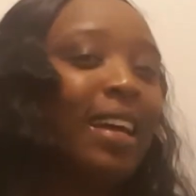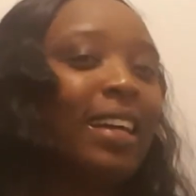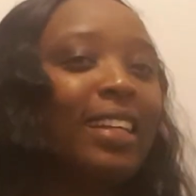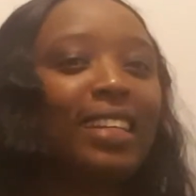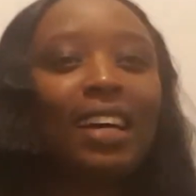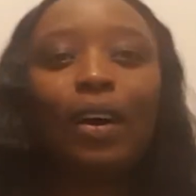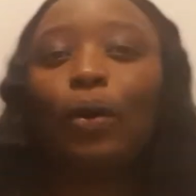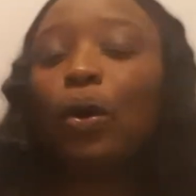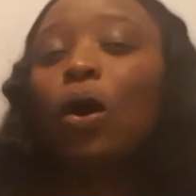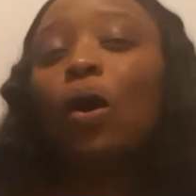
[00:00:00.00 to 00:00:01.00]
Now,
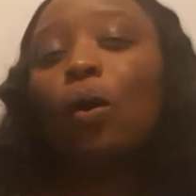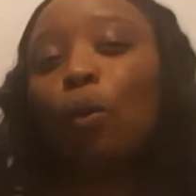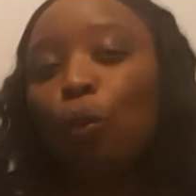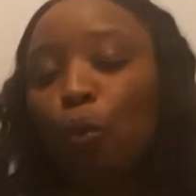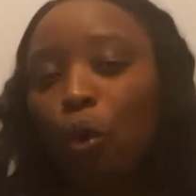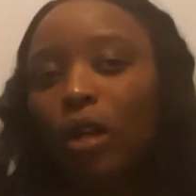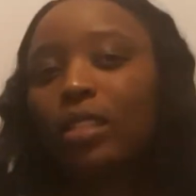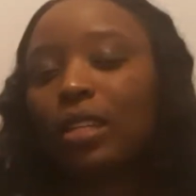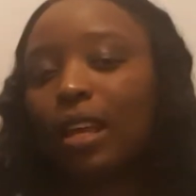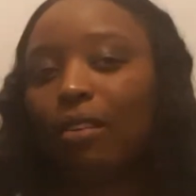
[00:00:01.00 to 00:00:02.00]

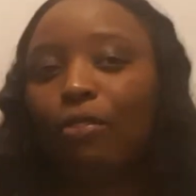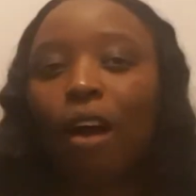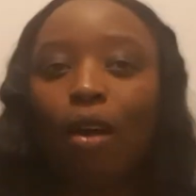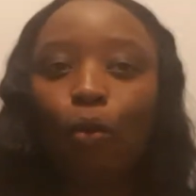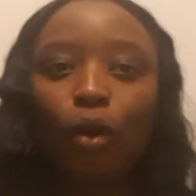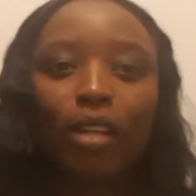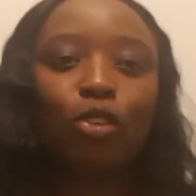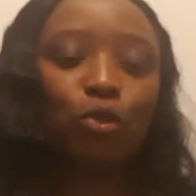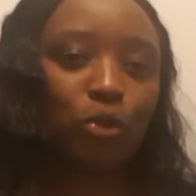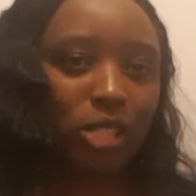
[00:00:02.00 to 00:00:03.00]
what if I
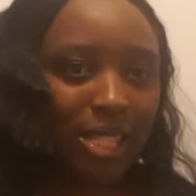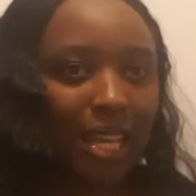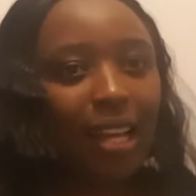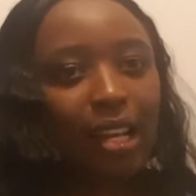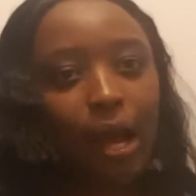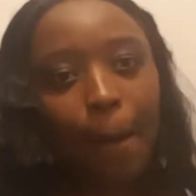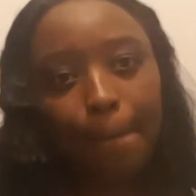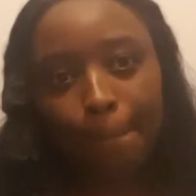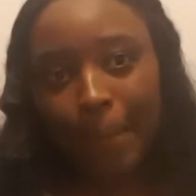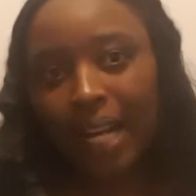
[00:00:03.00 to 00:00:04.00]
want to send
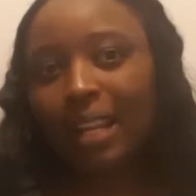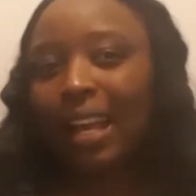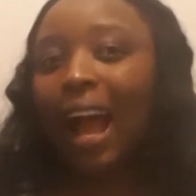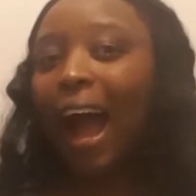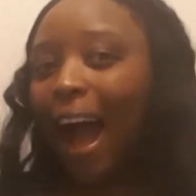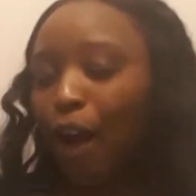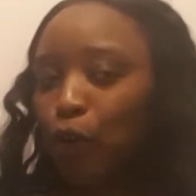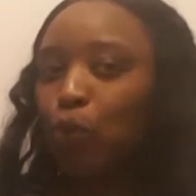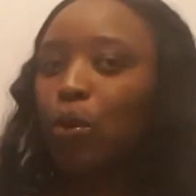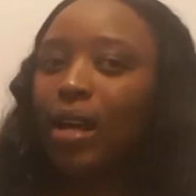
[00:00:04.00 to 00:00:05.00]
money? How
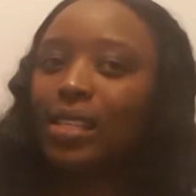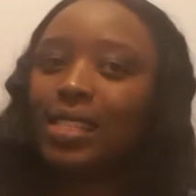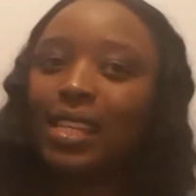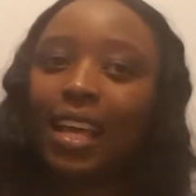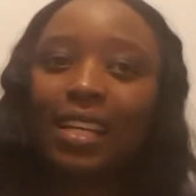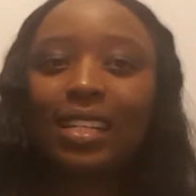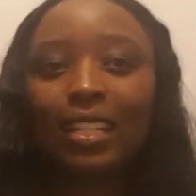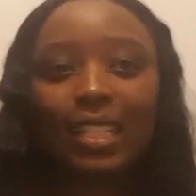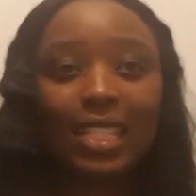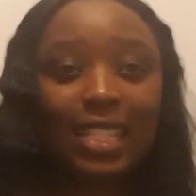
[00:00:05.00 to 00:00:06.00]
do I say
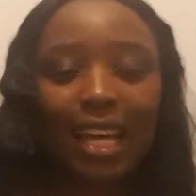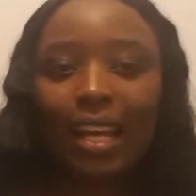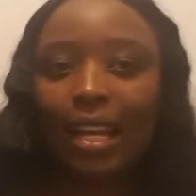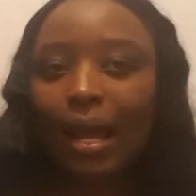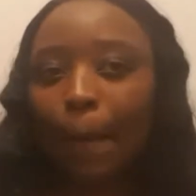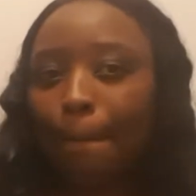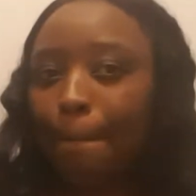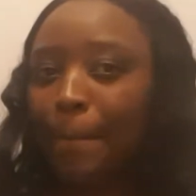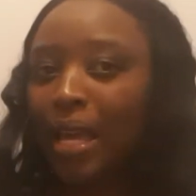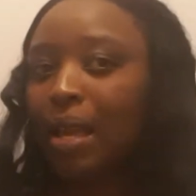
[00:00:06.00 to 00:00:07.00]
send
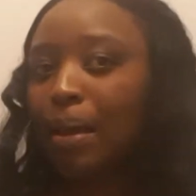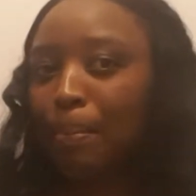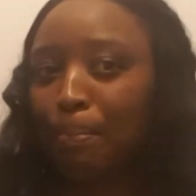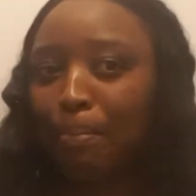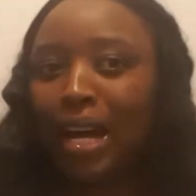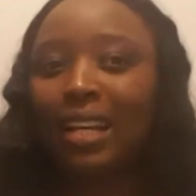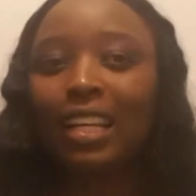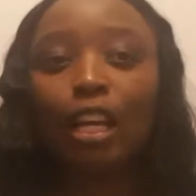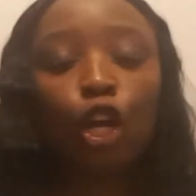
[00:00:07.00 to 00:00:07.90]
me money?